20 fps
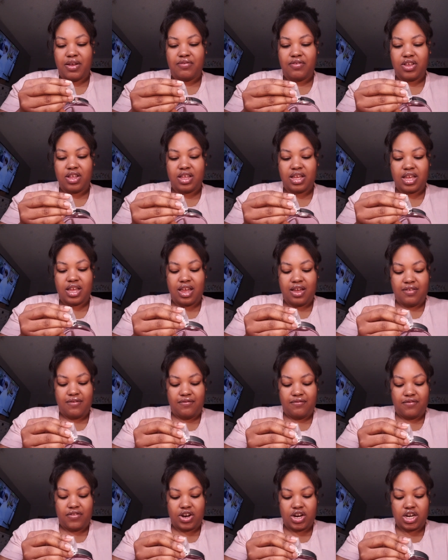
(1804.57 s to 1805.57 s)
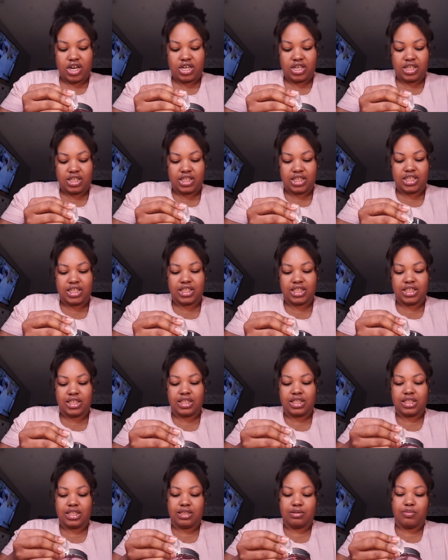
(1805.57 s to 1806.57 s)
I feel like at first it
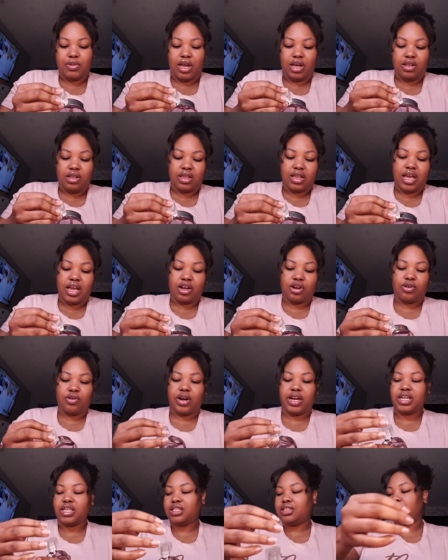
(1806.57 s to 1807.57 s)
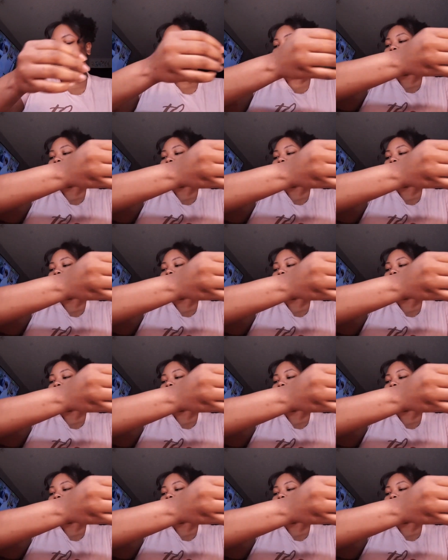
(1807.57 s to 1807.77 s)
doesn't smell that great to